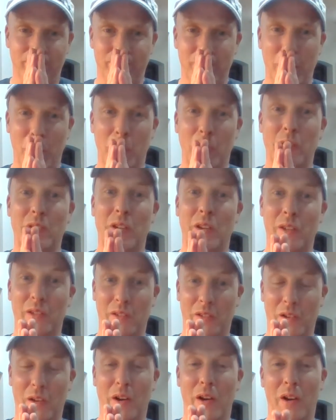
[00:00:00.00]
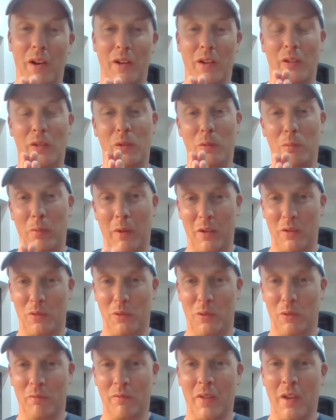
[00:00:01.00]
which is kind of
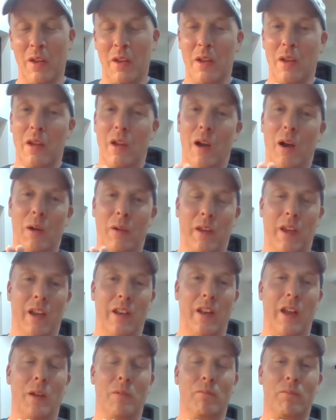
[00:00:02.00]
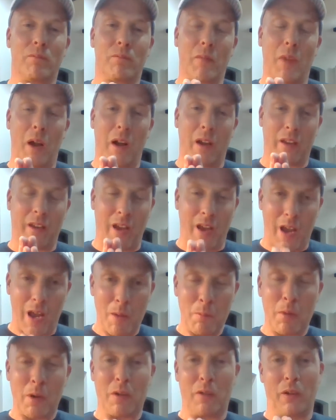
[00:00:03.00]
special. Okay, now, I
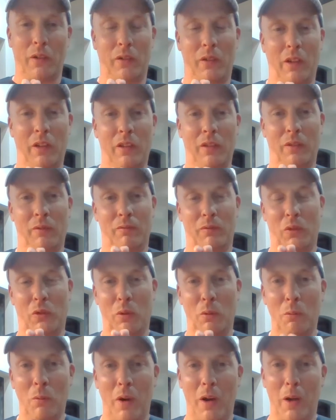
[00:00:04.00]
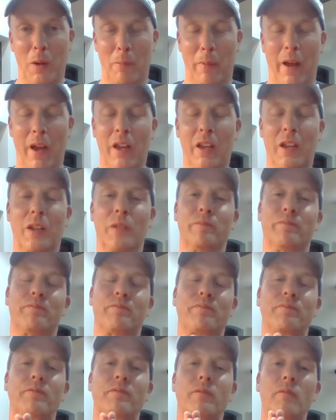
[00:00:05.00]
came across it some while back.
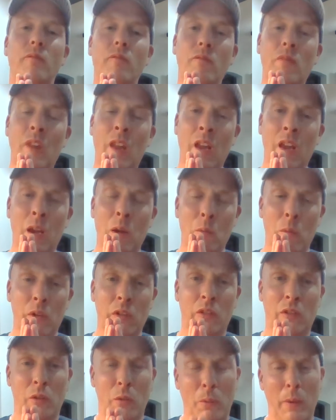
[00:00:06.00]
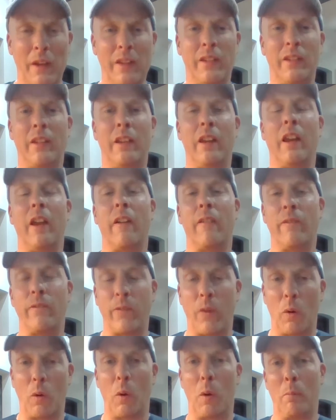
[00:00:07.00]
It was
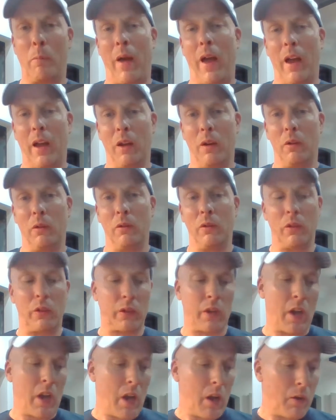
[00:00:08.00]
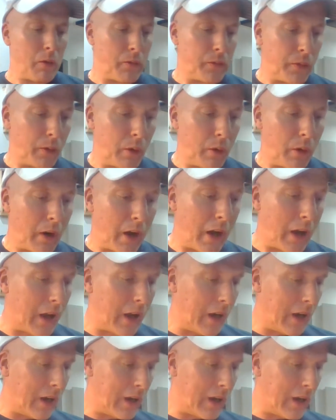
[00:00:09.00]
£24 for a